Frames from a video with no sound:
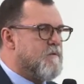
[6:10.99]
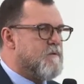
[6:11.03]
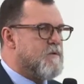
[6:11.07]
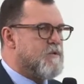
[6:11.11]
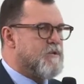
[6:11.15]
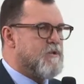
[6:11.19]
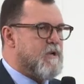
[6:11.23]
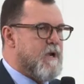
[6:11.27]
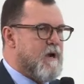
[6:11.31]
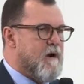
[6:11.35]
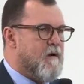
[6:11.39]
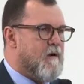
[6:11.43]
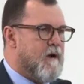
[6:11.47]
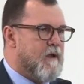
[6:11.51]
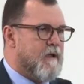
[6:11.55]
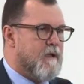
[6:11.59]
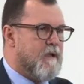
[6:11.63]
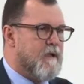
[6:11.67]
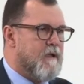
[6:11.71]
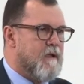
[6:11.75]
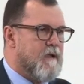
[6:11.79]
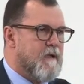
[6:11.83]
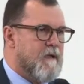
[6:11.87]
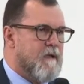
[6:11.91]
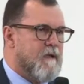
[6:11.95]
sharing
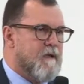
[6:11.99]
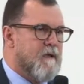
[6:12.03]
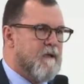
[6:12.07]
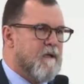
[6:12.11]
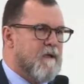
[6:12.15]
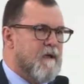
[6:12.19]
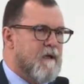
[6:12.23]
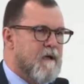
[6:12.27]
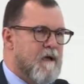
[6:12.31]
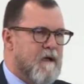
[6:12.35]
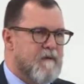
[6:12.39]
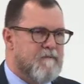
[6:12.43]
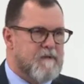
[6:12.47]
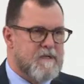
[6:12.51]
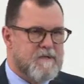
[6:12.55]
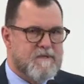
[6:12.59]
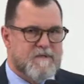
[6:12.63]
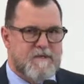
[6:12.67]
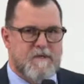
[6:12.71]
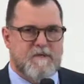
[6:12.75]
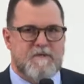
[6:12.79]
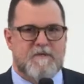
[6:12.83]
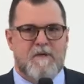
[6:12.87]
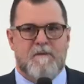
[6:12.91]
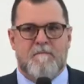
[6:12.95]
of
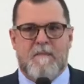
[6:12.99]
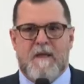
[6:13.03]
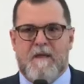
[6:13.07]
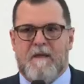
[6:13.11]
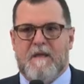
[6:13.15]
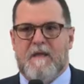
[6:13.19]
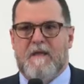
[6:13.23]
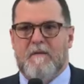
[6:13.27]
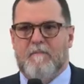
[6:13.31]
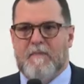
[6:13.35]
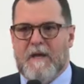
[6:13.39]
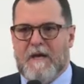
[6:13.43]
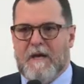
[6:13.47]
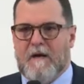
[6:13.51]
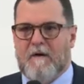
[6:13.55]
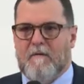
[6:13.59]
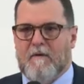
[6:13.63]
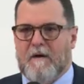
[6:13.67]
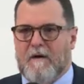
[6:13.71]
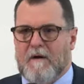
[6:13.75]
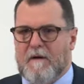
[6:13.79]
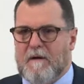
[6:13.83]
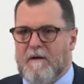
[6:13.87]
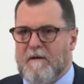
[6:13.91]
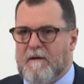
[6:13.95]
decision making
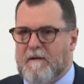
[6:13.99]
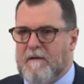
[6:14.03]
power